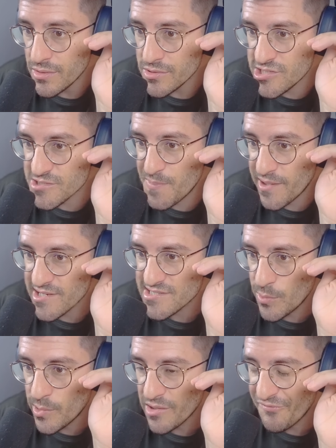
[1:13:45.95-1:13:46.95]
just because
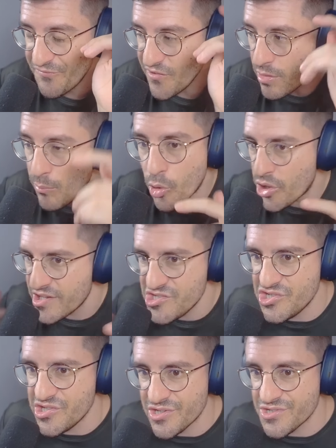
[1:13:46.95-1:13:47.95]
they want to feel more
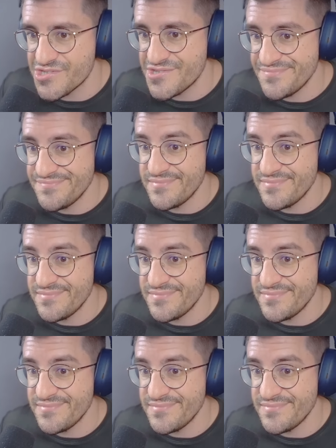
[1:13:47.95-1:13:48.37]
engineers.